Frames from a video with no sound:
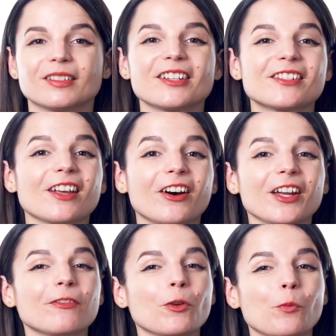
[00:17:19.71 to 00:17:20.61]
So
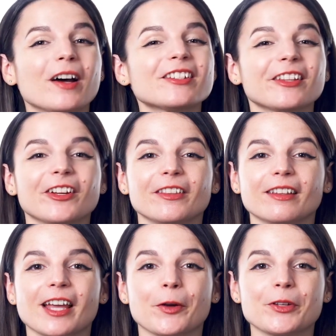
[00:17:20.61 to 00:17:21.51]
if you want to learn the
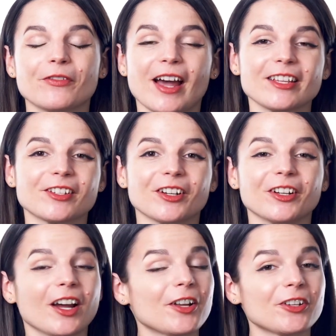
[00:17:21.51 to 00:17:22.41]
language
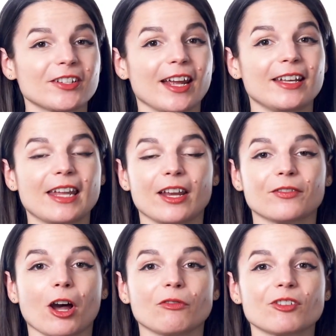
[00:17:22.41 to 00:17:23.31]
faster, understand native
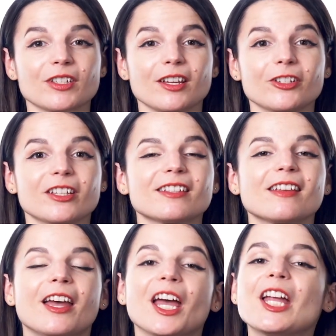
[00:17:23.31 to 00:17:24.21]
conversations,
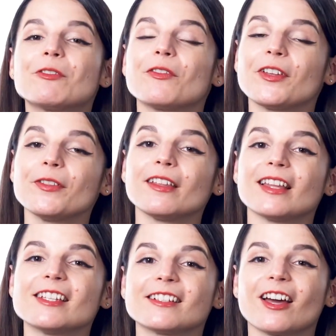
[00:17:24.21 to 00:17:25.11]
and review the
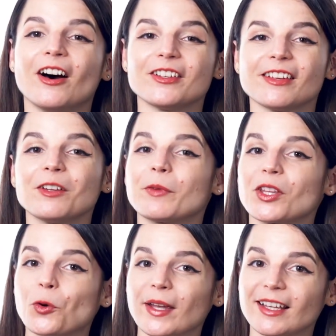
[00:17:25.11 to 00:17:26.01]
lesson content with a
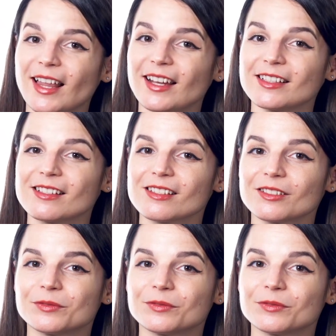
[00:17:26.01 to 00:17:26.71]
quick glance,